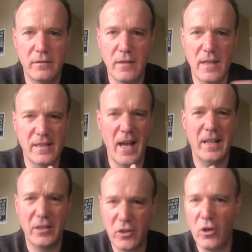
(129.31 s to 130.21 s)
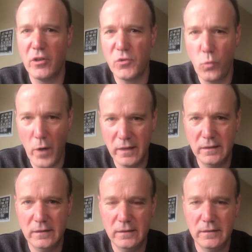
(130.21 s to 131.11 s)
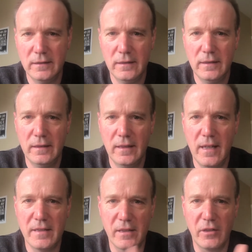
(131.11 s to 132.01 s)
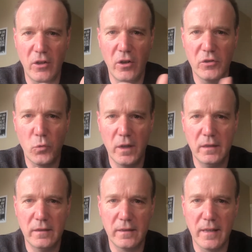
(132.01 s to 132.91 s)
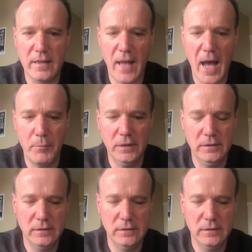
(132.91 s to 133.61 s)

Is that God's will? Is it God's will that this happen?